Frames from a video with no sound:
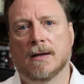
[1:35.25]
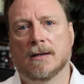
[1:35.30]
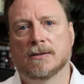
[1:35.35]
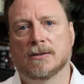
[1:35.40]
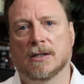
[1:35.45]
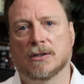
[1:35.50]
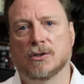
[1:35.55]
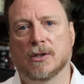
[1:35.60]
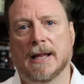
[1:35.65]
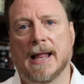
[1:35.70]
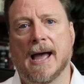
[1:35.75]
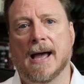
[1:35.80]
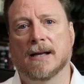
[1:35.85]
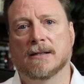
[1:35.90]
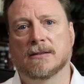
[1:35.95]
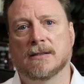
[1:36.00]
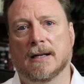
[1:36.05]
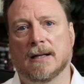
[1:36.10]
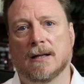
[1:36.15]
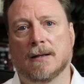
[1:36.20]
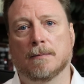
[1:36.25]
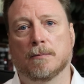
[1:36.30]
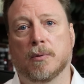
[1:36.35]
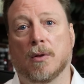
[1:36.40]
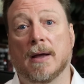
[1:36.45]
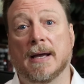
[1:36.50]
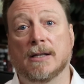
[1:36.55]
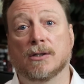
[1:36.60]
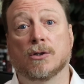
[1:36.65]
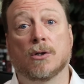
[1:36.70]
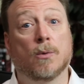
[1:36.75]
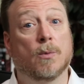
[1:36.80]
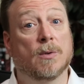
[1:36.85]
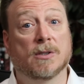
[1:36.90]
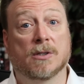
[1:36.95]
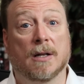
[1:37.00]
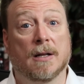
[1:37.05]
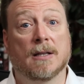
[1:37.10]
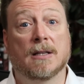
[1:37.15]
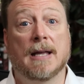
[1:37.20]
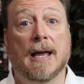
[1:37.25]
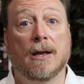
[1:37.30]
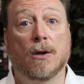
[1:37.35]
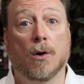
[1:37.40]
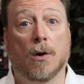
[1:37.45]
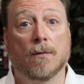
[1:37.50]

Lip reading: such an asset in place who was going to take